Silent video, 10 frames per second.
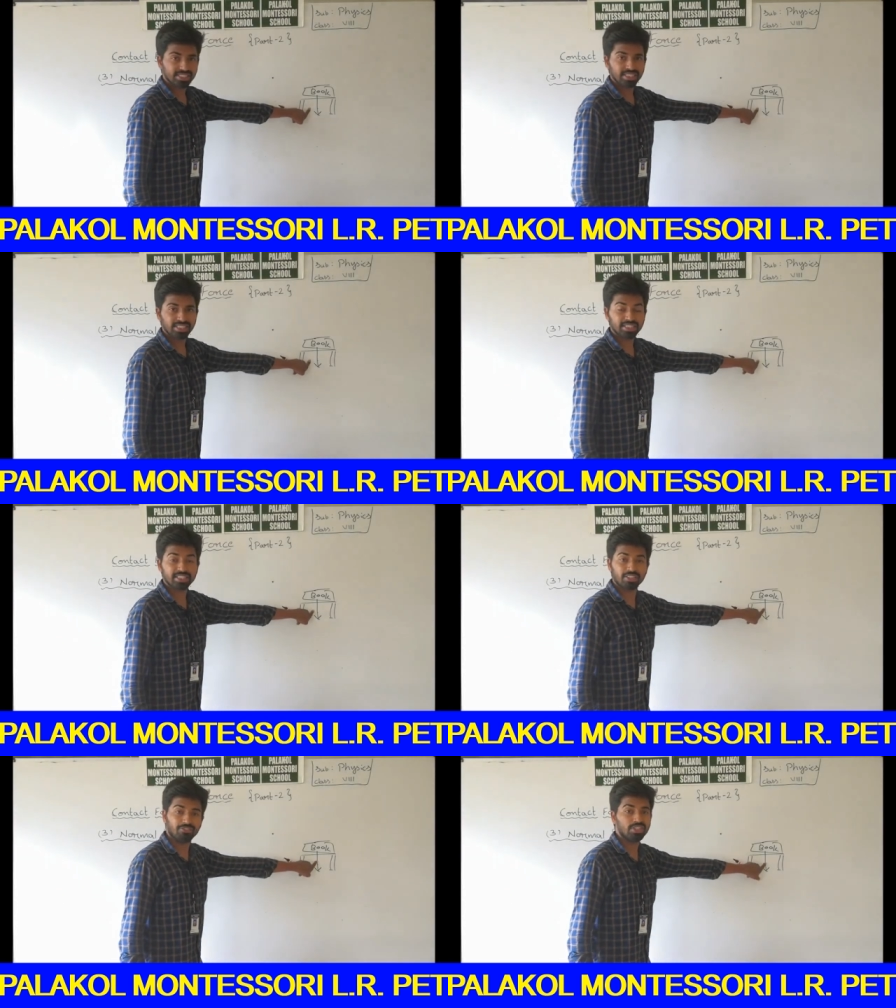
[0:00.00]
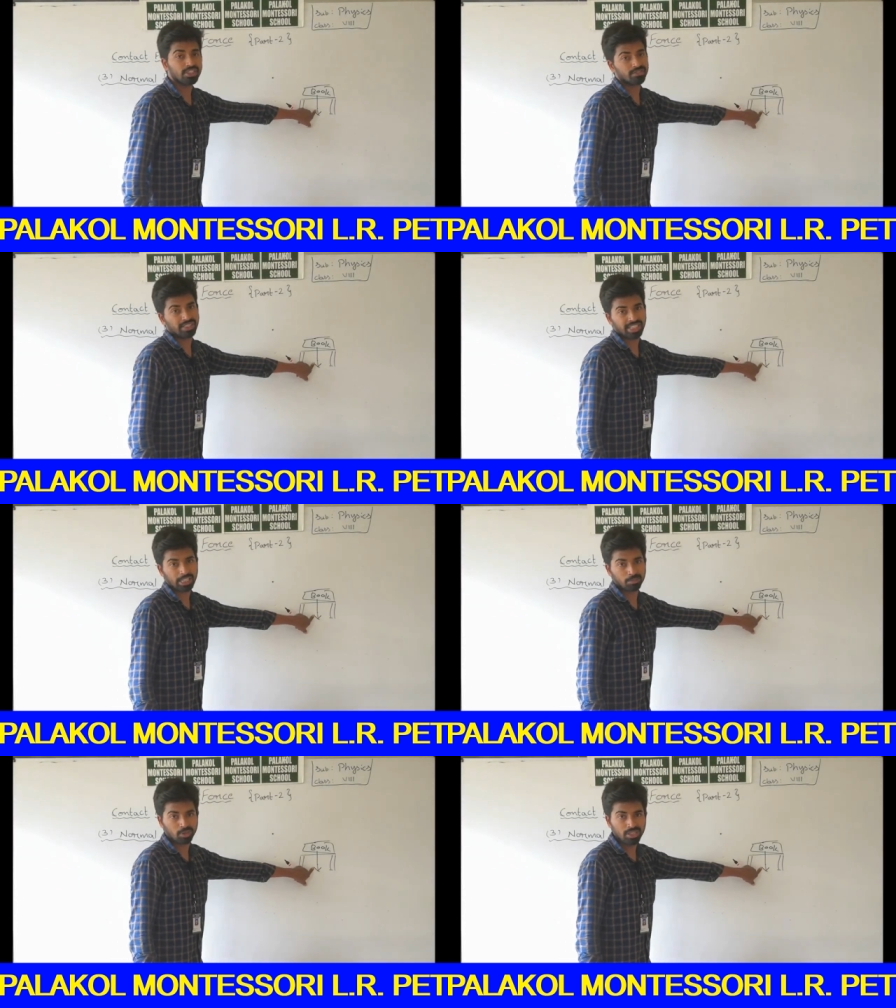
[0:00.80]
the surface of the
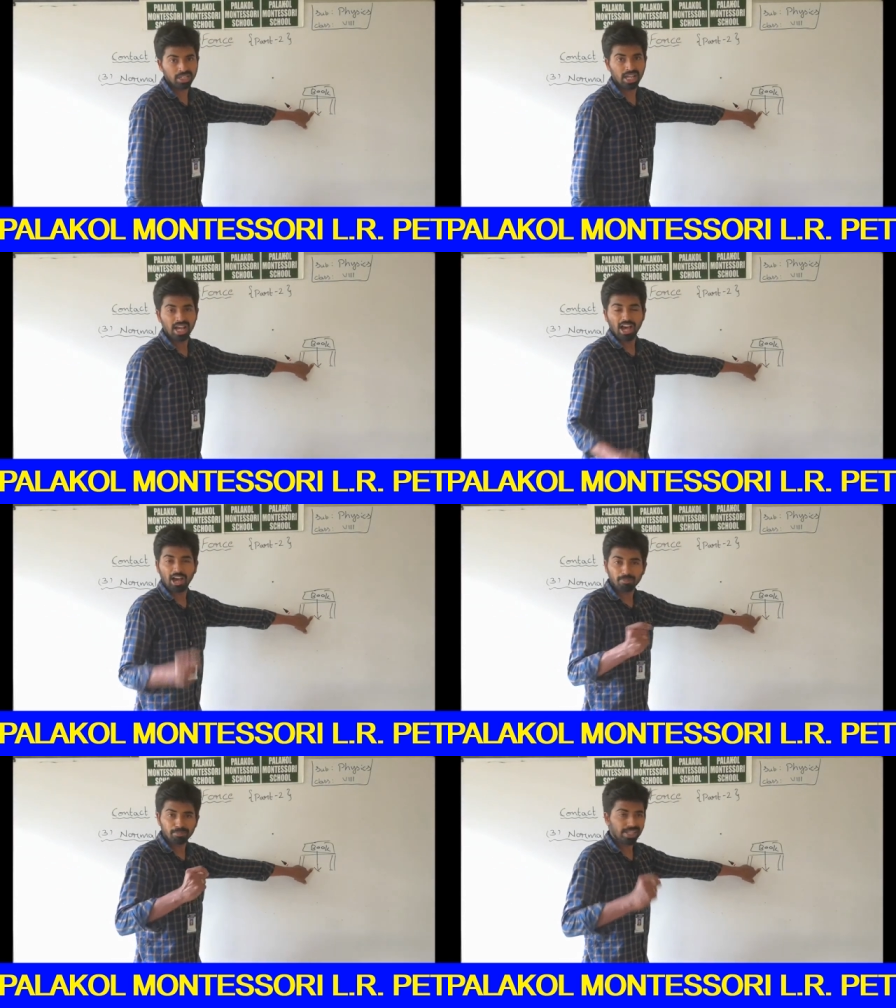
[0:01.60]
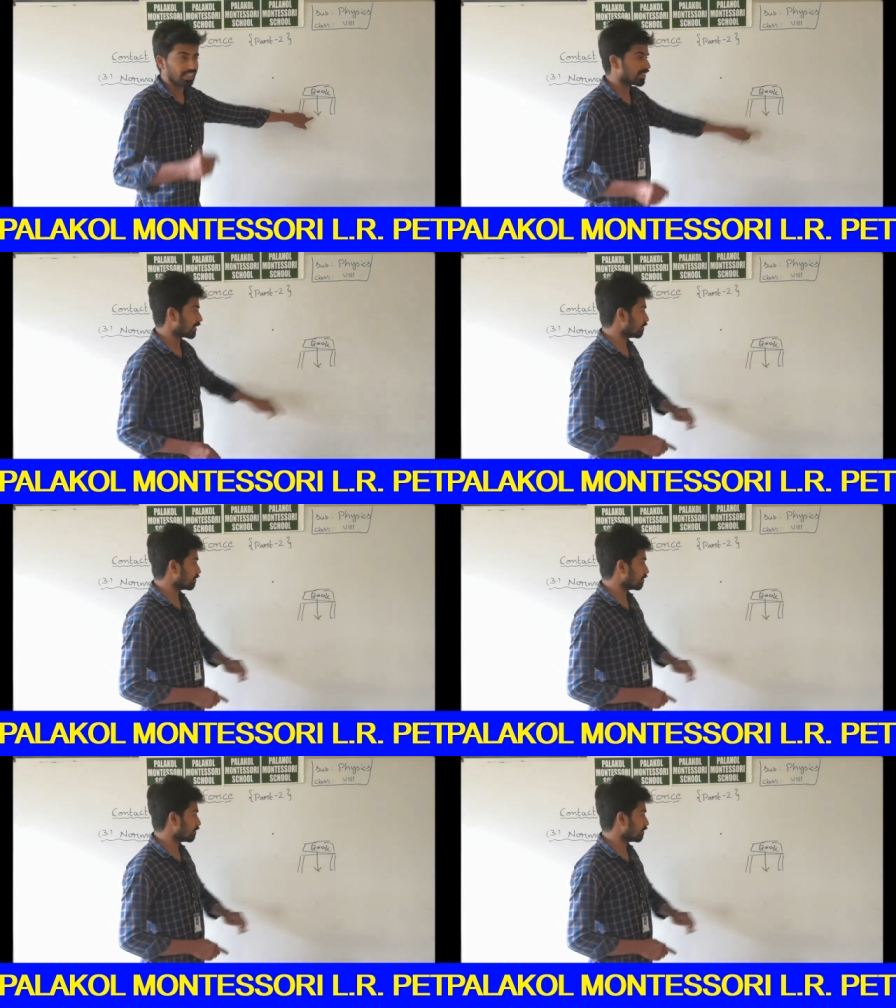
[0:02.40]
table applies some